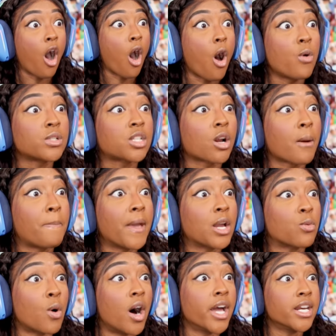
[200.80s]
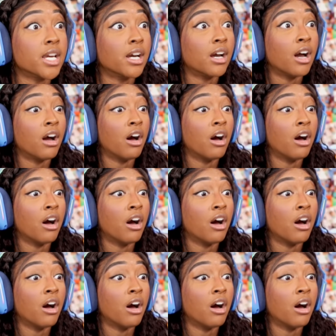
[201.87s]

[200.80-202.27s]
Oh, is there a big one?